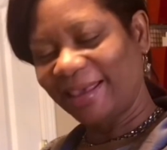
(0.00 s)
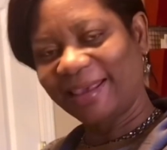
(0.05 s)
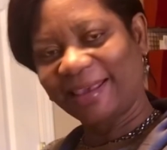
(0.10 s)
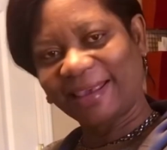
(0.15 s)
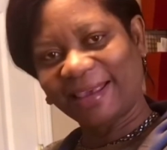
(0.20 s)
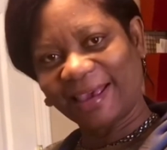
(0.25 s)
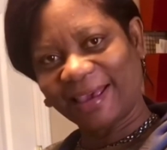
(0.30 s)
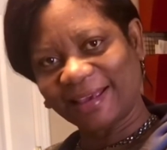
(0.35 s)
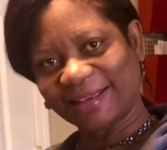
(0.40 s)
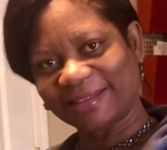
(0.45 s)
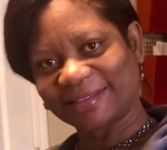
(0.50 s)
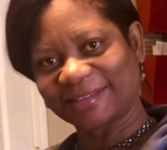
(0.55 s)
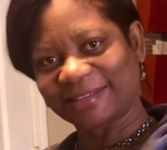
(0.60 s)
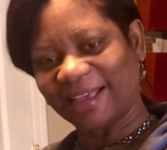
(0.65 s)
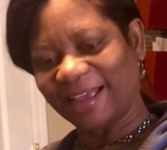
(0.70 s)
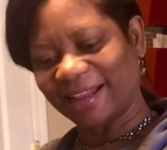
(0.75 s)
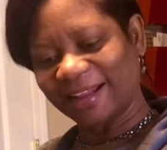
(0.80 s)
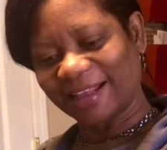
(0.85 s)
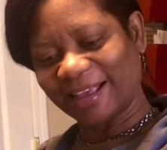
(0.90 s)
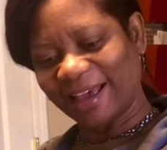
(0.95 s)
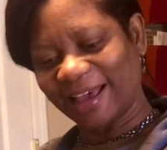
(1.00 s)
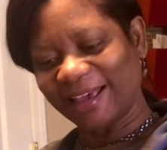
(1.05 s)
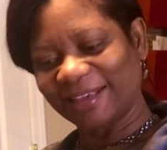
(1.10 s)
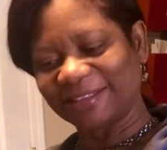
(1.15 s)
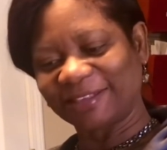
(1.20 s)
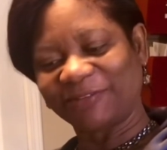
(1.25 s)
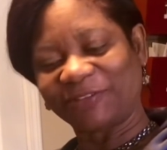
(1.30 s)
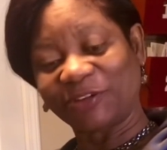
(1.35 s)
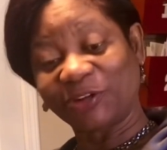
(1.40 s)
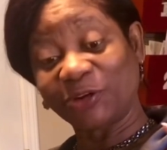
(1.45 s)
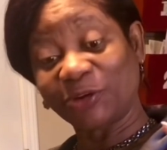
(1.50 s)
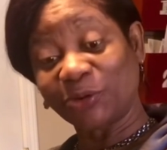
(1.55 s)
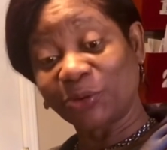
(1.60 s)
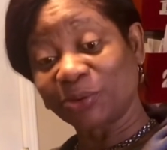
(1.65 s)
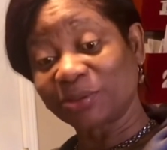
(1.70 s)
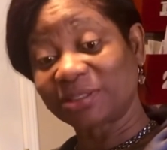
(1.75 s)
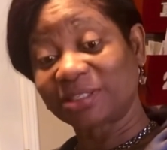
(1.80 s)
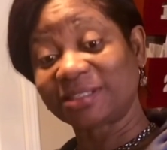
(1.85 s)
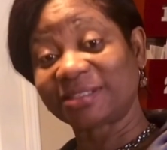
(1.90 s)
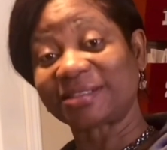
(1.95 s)
Yes, and guys, if you
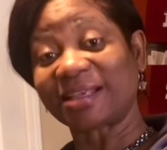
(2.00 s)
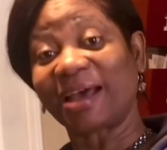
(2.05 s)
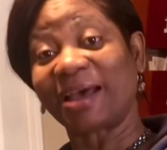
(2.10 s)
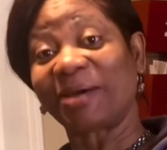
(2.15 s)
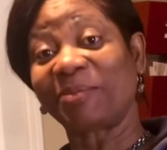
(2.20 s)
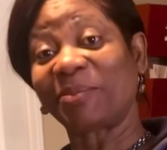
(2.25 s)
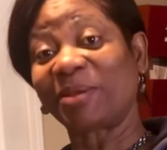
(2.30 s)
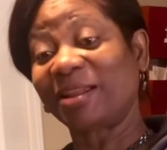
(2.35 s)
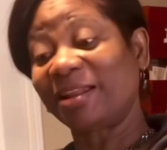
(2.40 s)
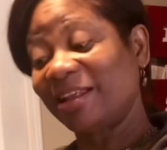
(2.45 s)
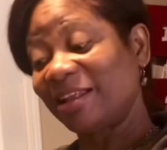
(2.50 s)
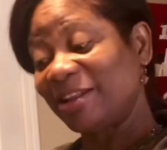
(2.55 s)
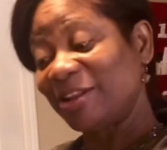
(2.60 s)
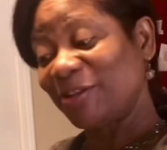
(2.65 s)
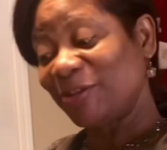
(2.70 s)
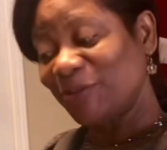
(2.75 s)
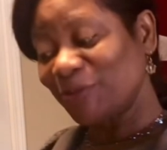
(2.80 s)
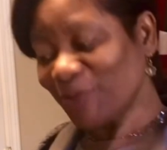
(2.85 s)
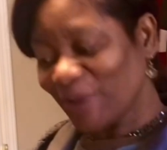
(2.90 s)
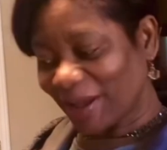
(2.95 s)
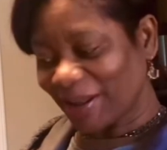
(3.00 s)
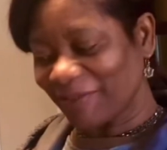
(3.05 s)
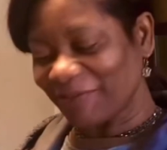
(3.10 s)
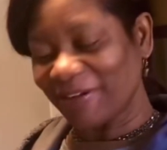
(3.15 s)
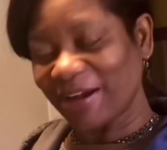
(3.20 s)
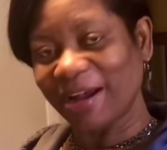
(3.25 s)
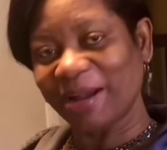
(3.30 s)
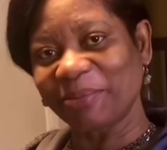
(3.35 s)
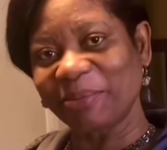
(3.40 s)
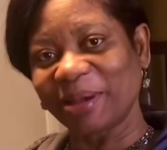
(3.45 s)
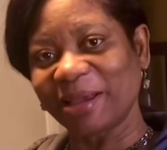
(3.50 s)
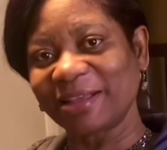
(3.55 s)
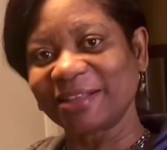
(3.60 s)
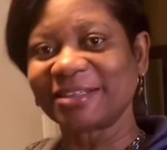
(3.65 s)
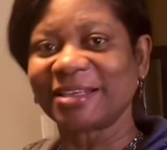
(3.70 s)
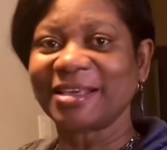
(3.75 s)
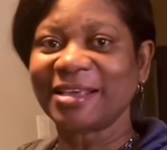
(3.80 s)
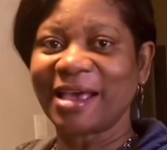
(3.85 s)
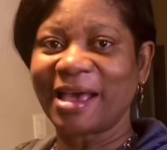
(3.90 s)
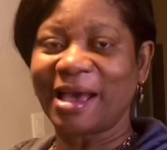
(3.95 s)
notice, I'm in a new environment.
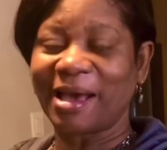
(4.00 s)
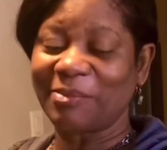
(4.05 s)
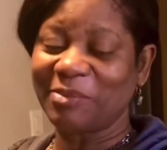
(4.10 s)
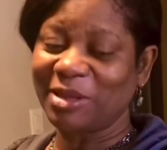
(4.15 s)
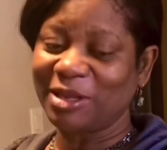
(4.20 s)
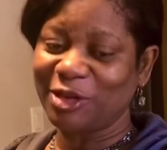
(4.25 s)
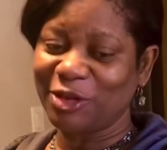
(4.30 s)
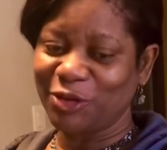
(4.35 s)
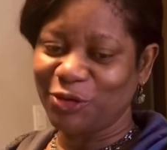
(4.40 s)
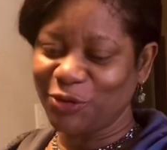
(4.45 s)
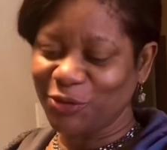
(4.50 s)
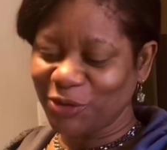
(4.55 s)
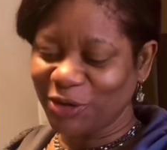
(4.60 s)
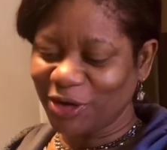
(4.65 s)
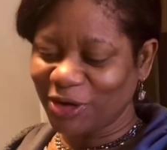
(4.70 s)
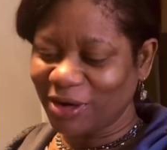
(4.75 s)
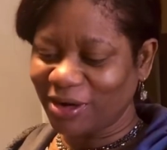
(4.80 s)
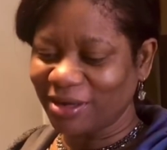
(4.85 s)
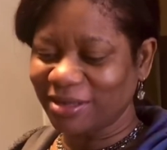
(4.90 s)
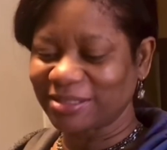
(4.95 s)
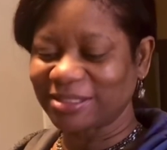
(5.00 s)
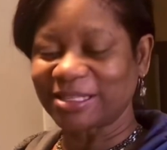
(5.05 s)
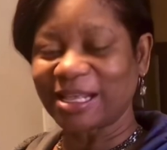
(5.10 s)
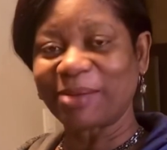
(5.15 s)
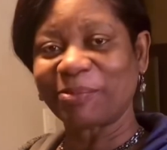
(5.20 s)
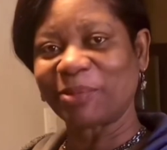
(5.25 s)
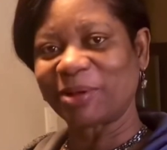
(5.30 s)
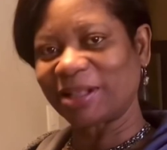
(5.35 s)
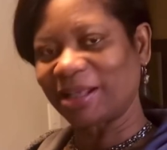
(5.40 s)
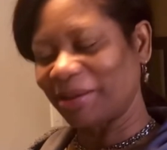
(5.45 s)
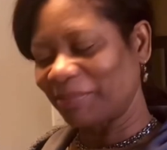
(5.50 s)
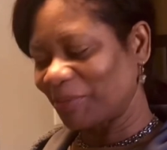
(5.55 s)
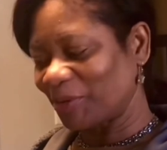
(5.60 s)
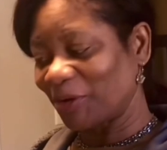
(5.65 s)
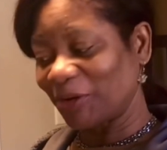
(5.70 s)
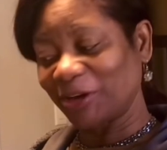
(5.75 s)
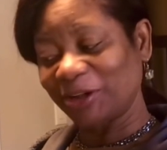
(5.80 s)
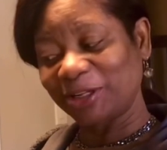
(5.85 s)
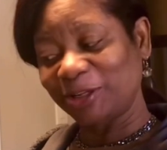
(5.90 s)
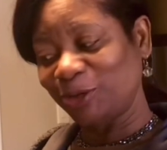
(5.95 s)
I'm in New York, but I'm
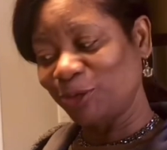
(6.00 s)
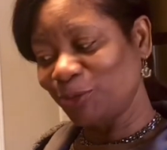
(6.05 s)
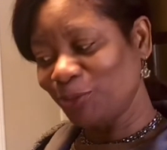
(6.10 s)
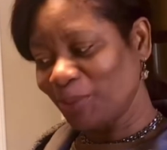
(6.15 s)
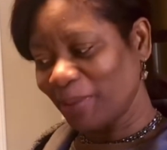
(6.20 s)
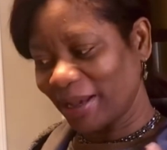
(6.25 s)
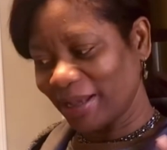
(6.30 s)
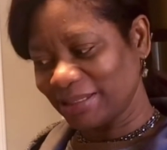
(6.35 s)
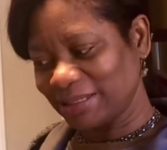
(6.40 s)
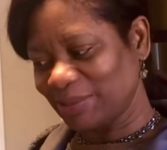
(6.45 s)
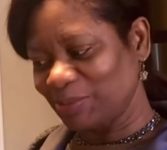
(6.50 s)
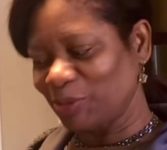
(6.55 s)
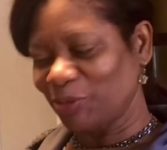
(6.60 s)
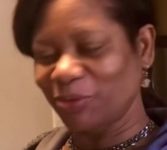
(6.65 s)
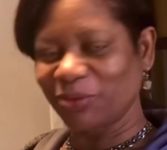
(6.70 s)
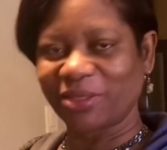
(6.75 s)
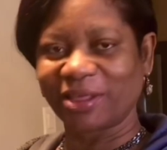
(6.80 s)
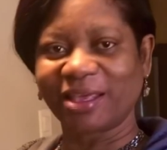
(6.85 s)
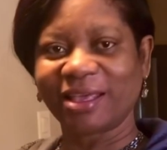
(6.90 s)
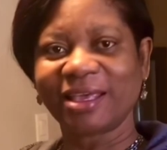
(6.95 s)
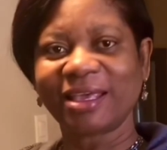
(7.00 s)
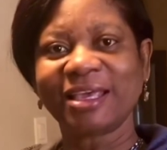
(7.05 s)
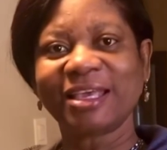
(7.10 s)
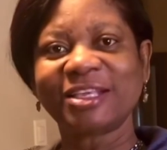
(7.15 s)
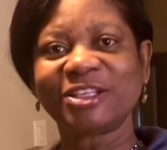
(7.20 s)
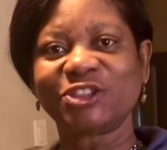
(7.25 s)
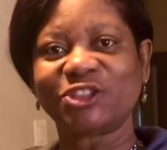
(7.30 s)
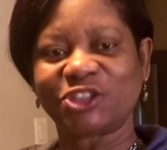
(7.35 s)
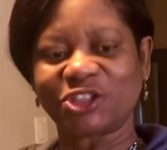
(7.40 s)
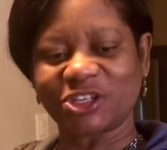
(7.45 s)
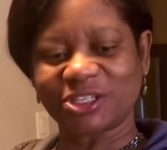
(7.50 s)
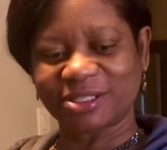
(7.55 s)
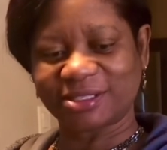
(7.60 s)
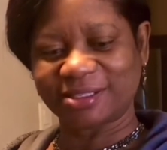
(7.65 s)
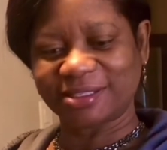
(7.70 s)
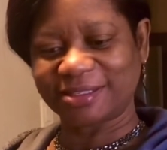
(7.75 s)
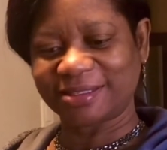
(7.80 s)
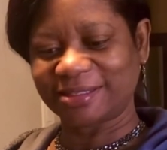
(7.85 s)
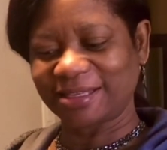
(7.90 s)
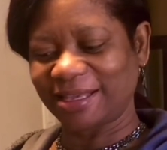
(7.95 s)
gonna do my smoothie just the
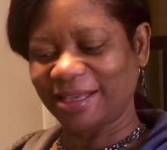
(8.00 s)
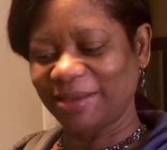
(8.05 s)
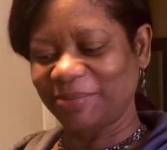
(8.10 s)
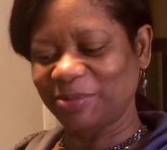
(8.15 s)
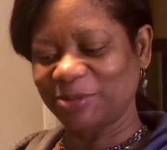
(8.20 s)
same.